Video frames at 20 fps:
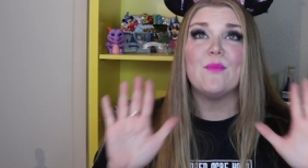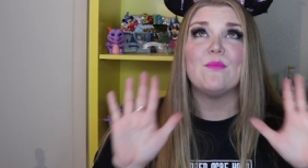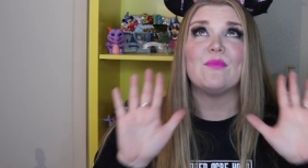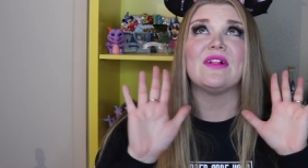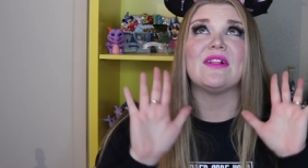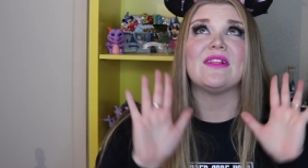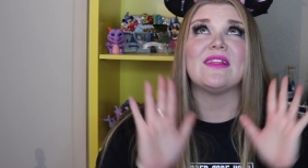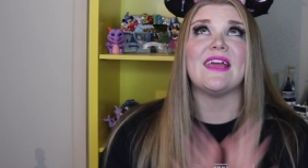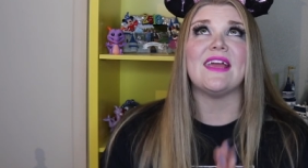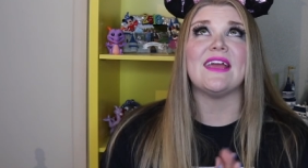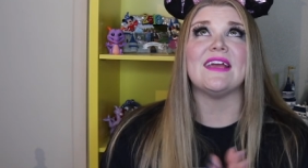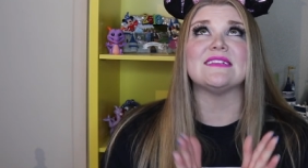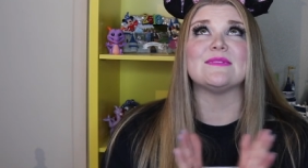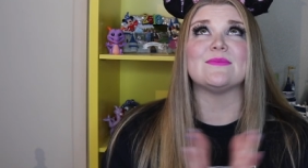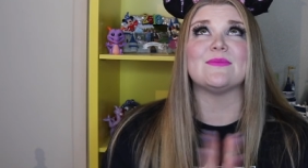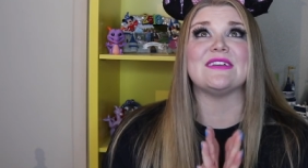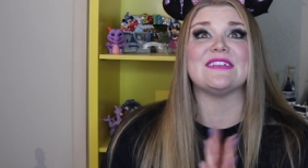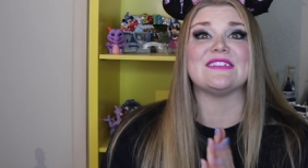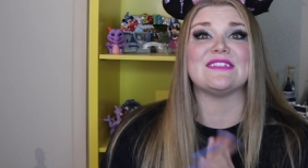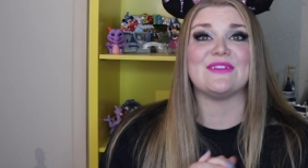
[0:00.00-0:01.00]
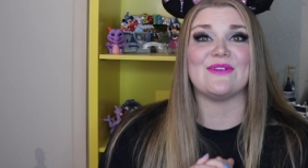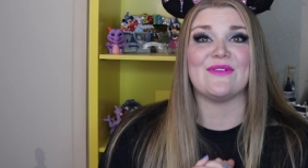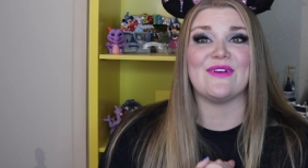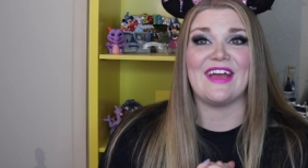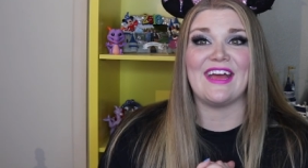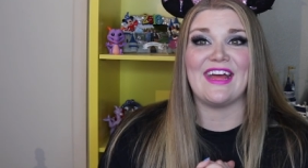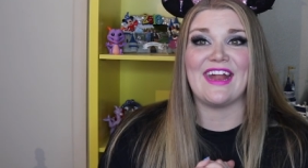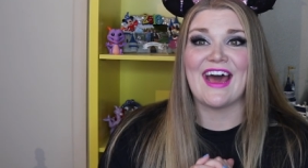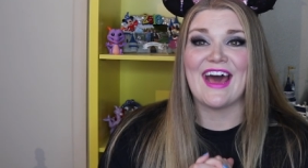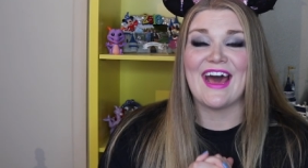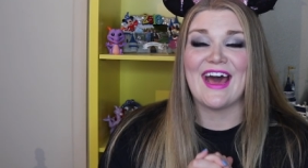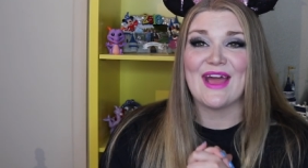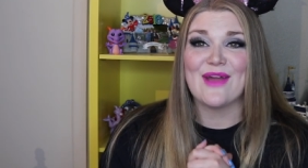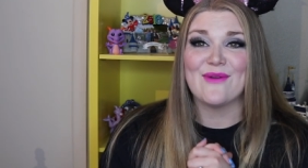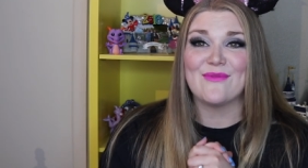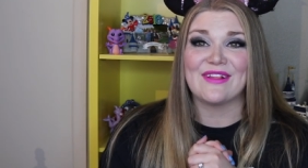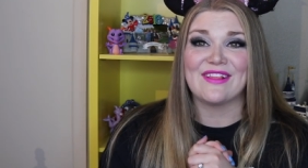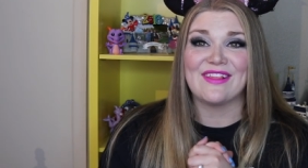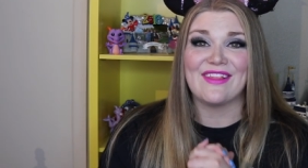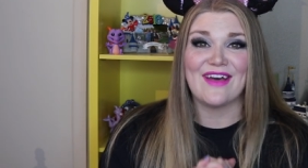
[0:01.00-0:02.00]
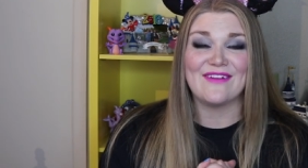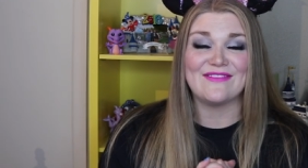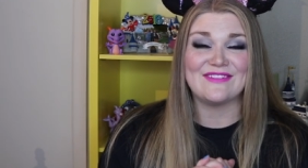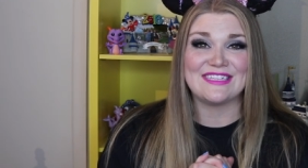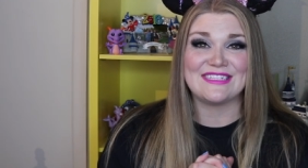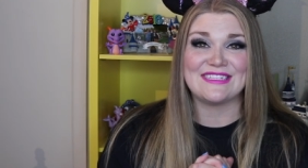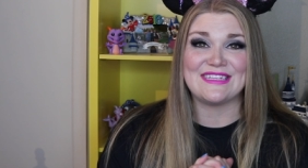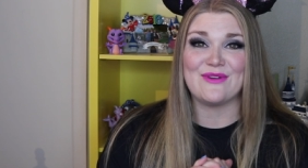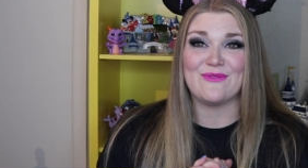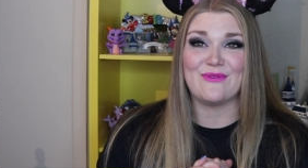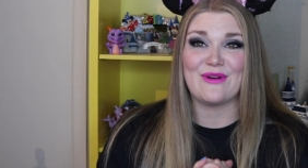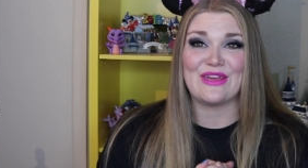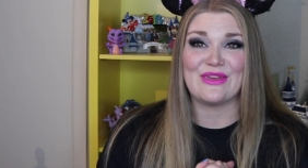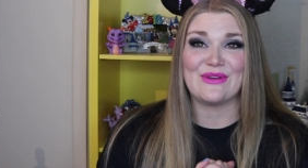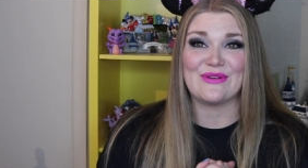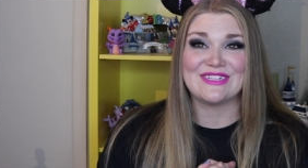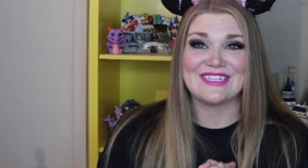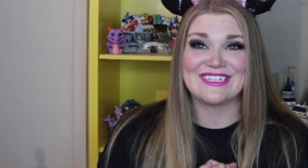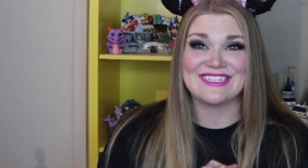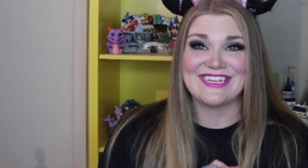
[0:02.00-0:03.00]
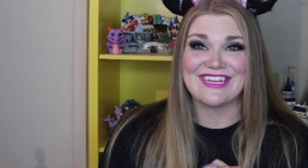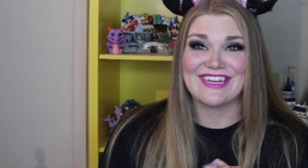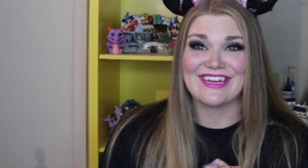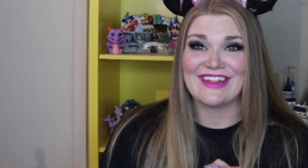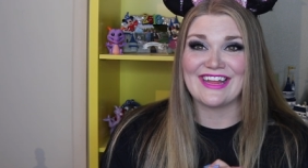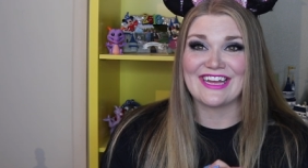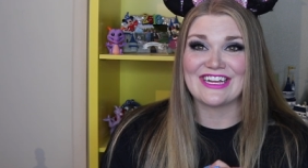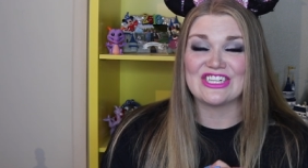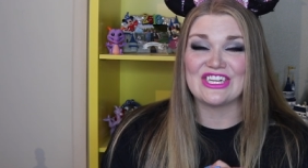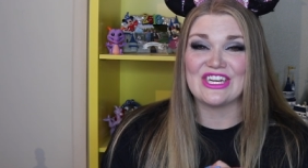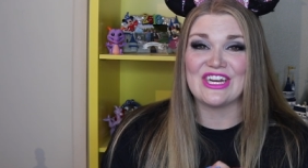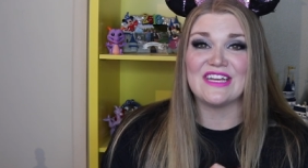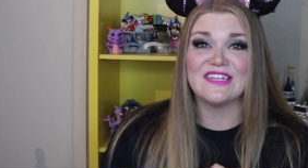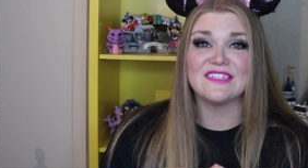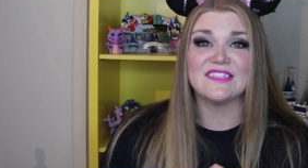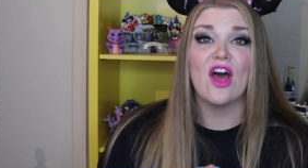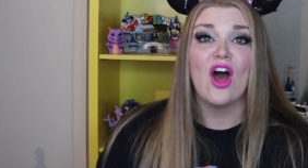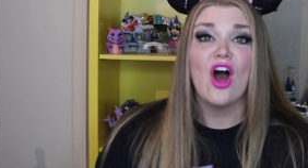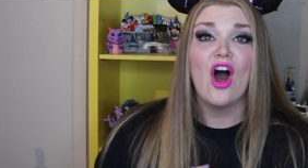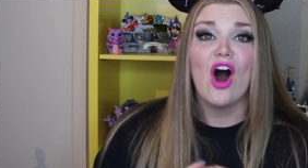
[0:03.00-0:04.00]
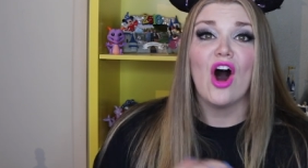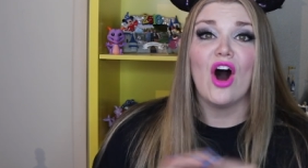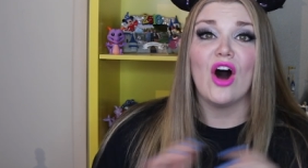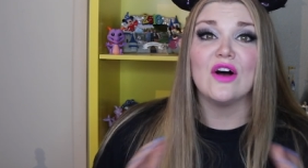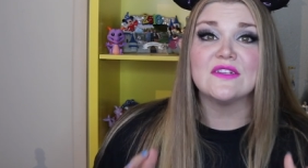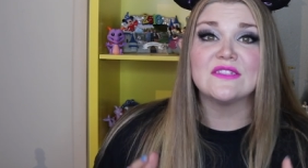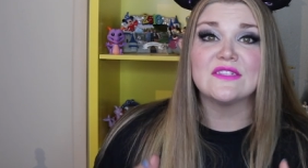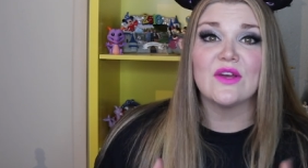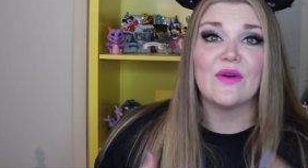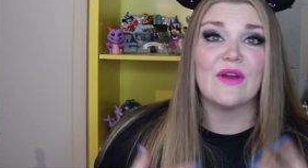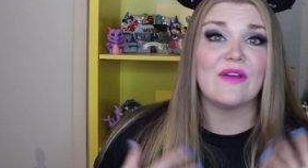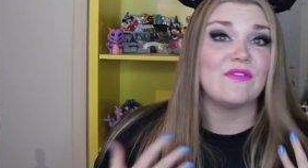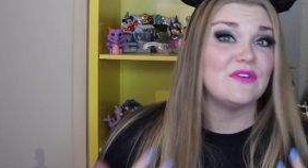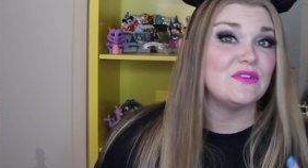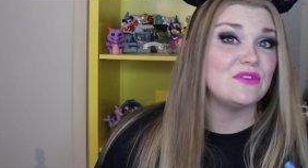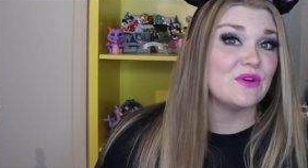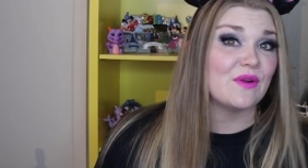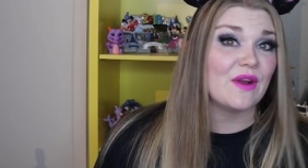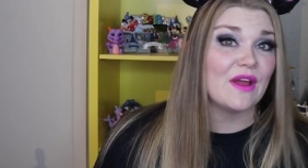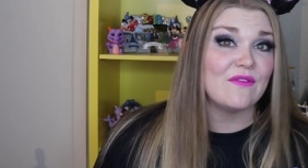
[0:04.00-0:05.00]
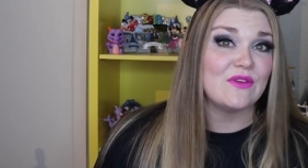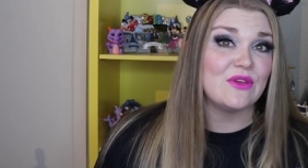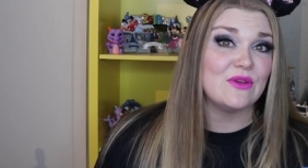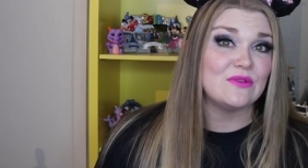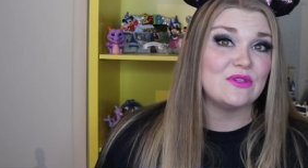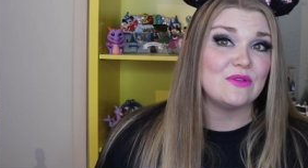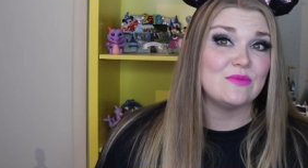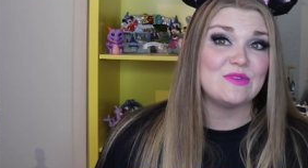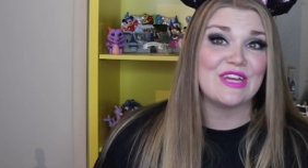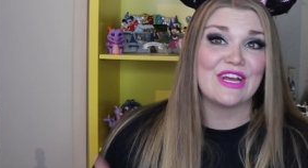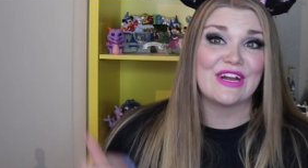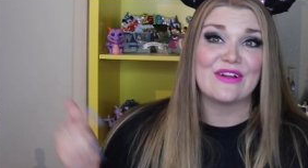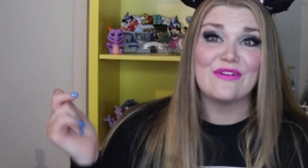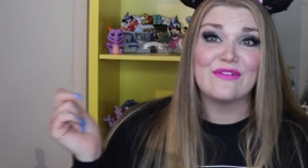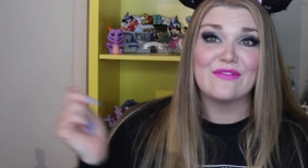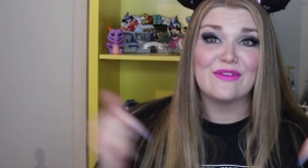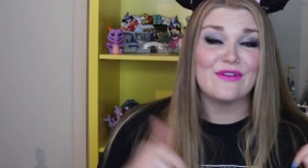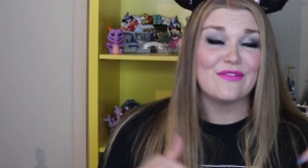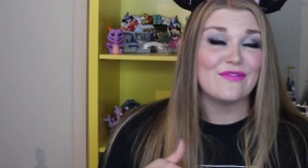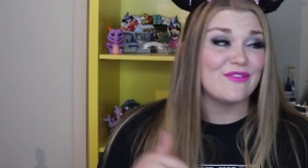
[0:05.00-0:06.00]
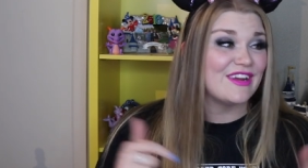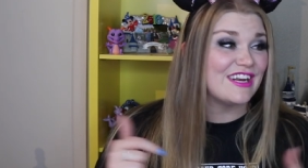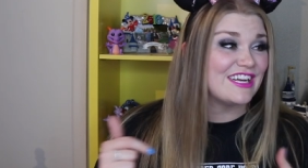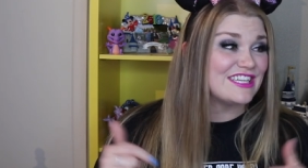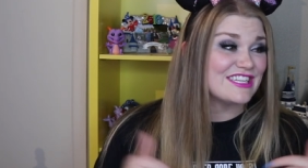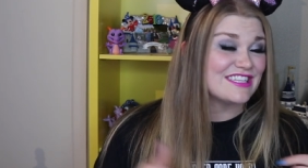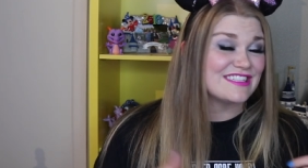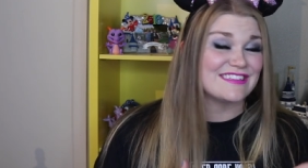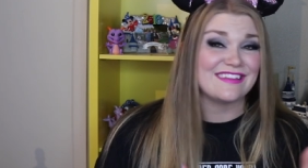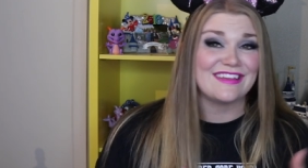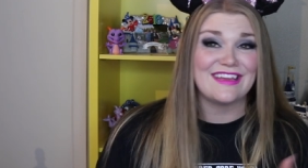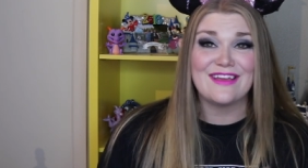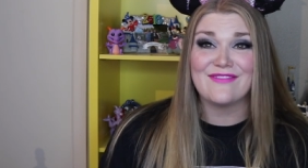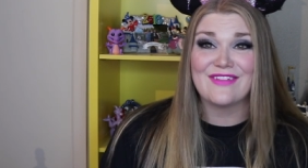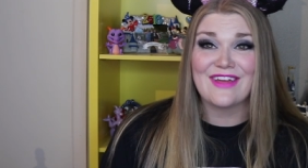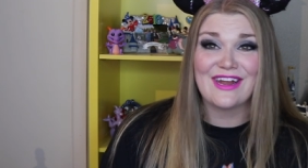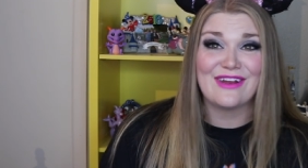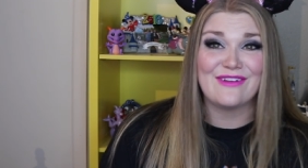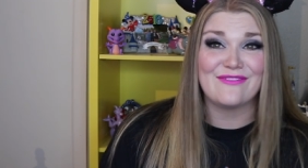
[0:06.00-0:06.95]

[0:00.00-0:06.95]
please, please do it. I would love to see what your Disney collection is. Also, if you don't have a YouTube channel, feel free to just leave that